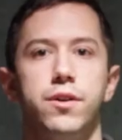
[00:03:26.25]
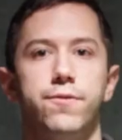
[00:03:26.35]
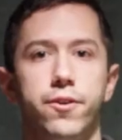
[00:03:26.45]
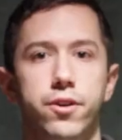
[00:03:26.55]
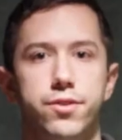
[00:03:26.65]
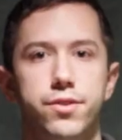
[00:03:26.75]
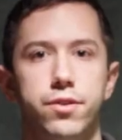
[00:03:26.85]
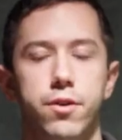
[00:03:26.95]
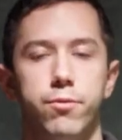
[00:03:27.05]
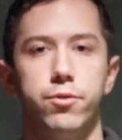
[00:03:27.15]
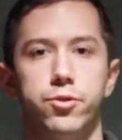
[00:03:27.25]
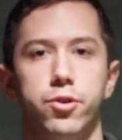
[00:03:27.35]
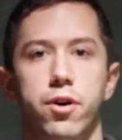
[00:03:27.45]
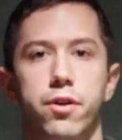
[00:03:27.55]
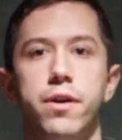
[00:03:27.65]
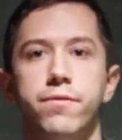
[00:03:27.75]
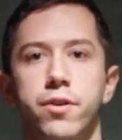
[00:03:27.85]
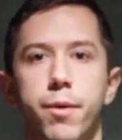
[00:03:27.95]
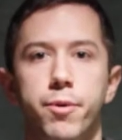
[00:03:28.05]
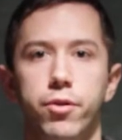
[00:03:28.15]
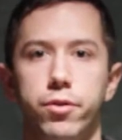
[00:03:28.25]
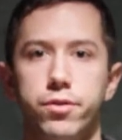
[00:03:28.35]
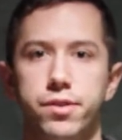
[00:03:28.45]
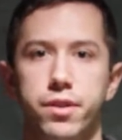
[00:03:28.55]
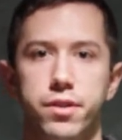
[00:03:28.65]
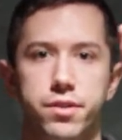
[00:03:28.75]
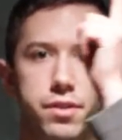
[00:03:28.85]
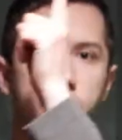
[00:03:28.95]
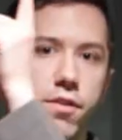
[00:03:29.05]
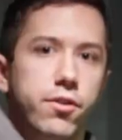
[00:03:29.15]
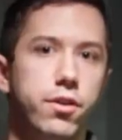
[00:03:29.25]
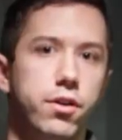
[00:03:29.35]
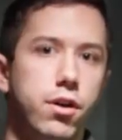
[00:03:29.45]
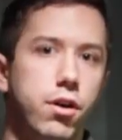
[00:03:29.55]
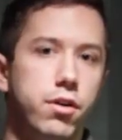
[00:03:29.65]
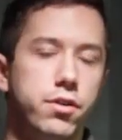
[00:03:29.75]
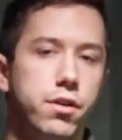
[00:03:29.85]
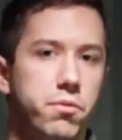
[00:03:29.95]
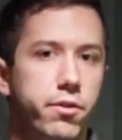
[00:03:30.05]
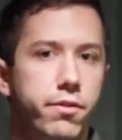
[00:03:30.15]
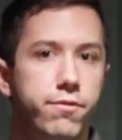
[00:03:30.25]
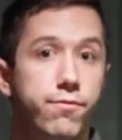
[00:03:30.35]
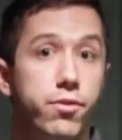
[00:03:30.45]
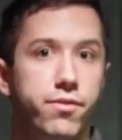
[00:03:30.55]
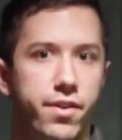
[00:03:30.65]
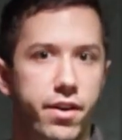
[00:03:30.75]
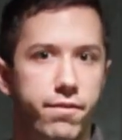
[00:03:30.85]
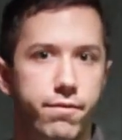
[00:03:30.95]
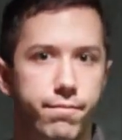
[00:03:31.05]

First, we'll draw enough cubby holes to cover our number, 45.